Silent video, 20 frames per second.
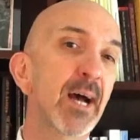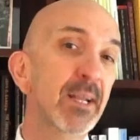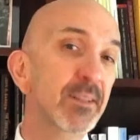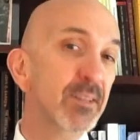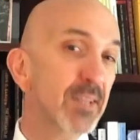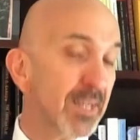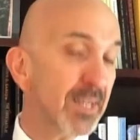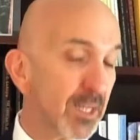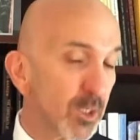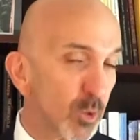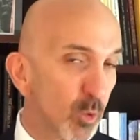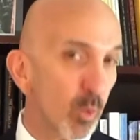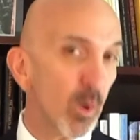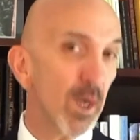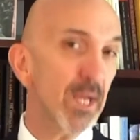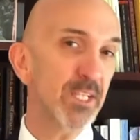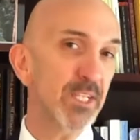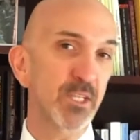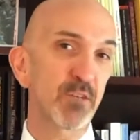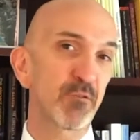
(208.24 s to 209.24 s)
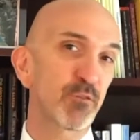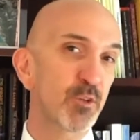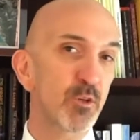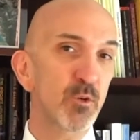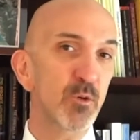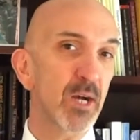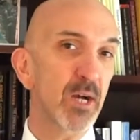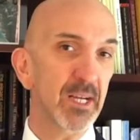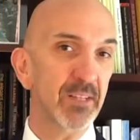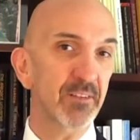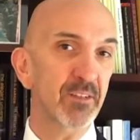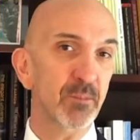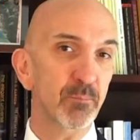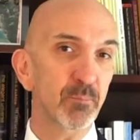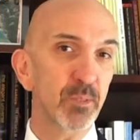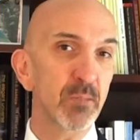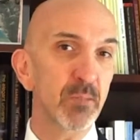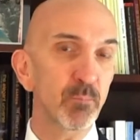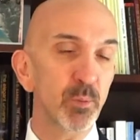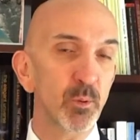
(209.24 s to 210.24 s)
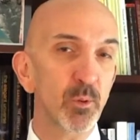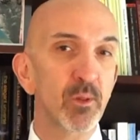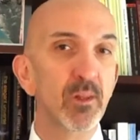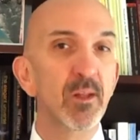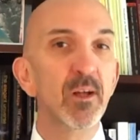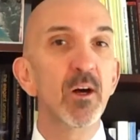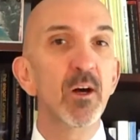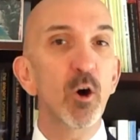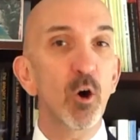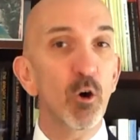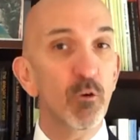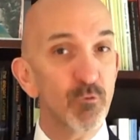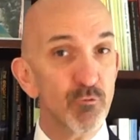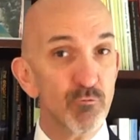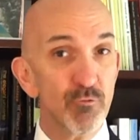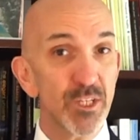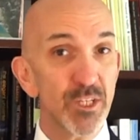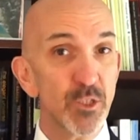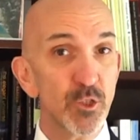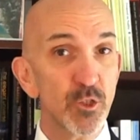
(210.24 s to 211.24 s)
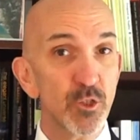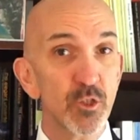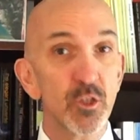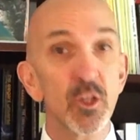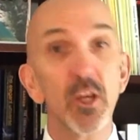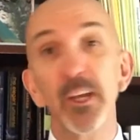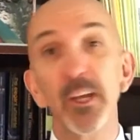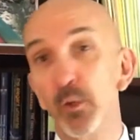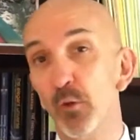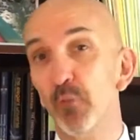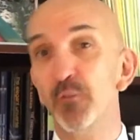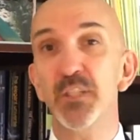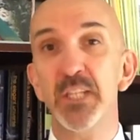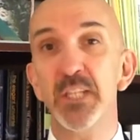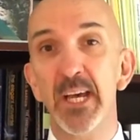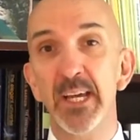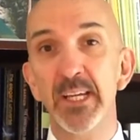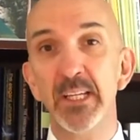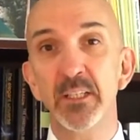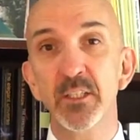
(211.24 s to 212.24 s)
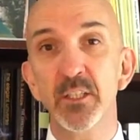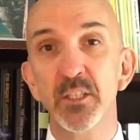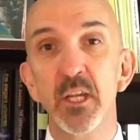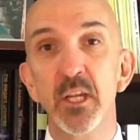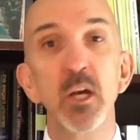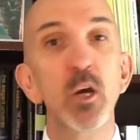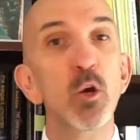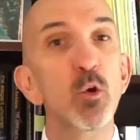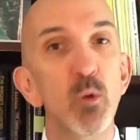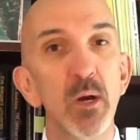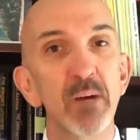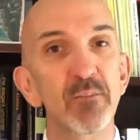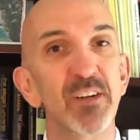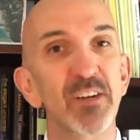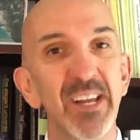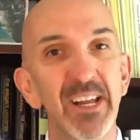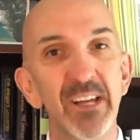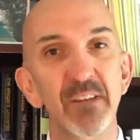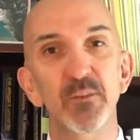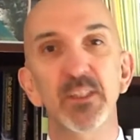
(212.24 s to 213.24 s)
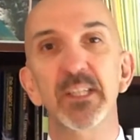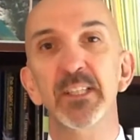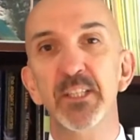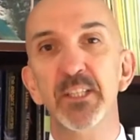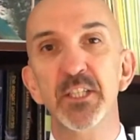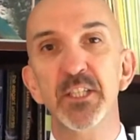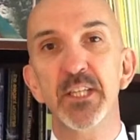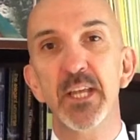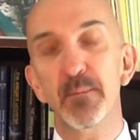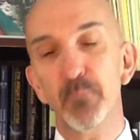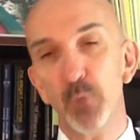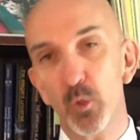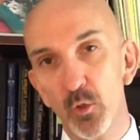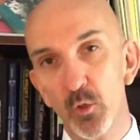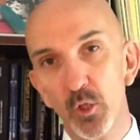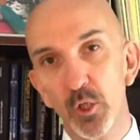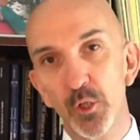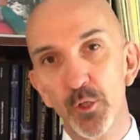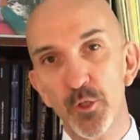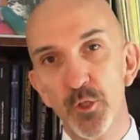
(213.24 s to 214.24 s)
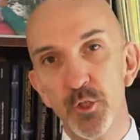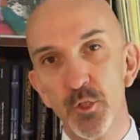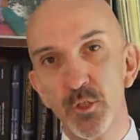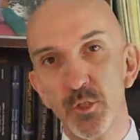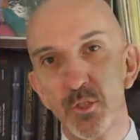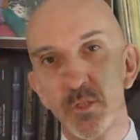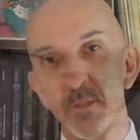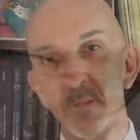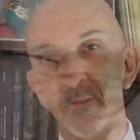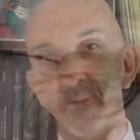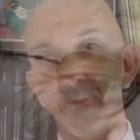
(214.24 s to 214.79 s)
And there are quite a few other people of reason and of science who have arrived at the same conclusions.